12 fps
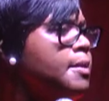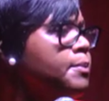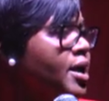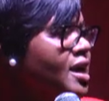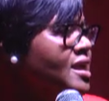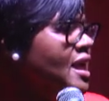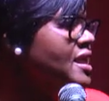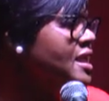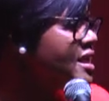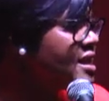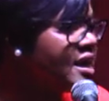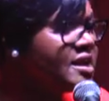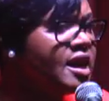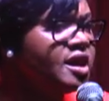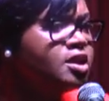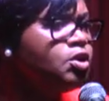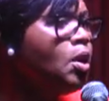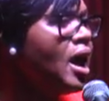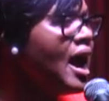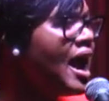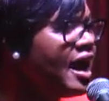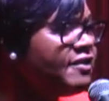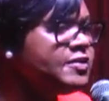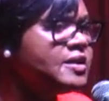Brothers and sisters, there's no
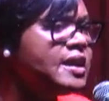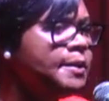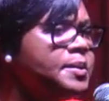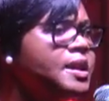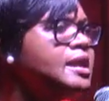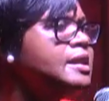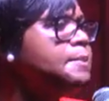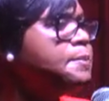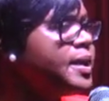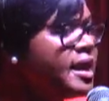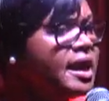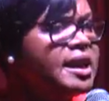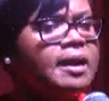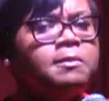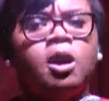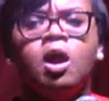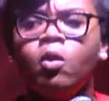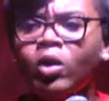half stepping in the PNM.